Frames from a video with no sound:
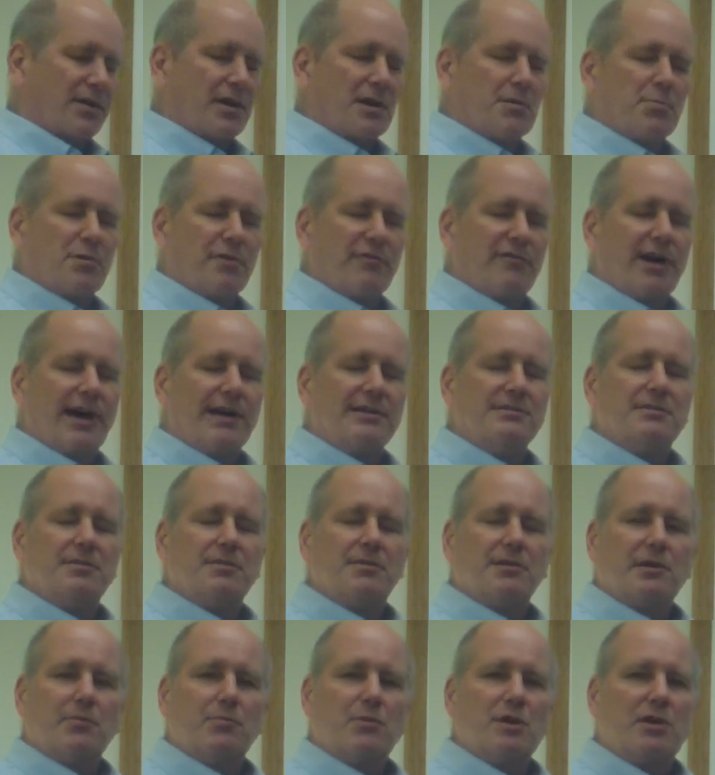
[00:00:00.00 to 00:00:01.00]
It provides a
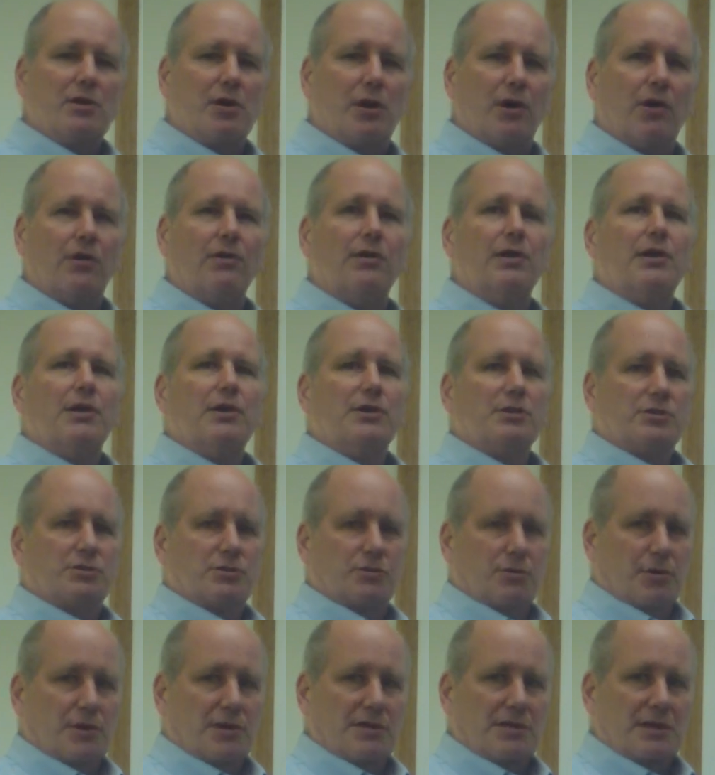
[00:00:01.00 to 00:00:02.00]
thing we call
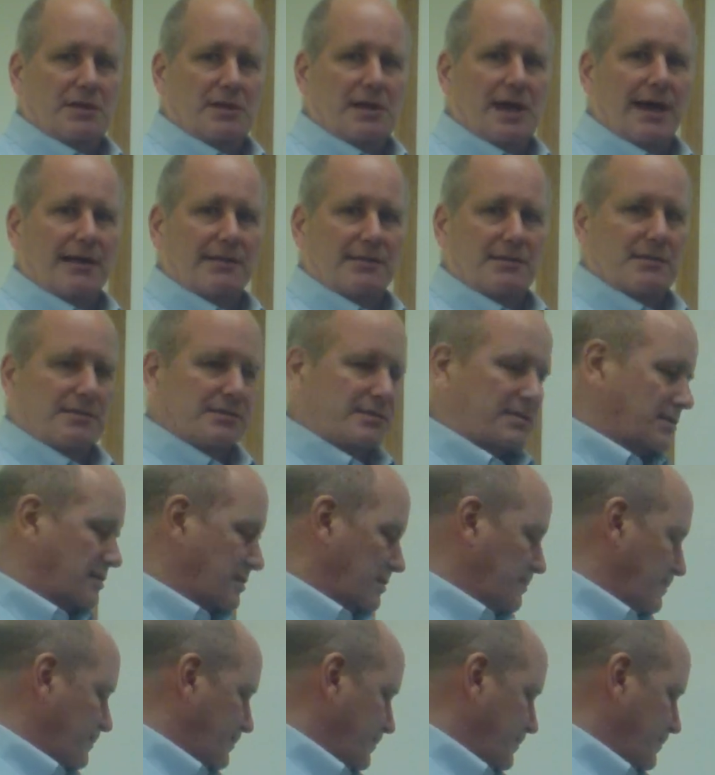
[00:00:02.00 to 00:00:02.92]
storage agnosticism.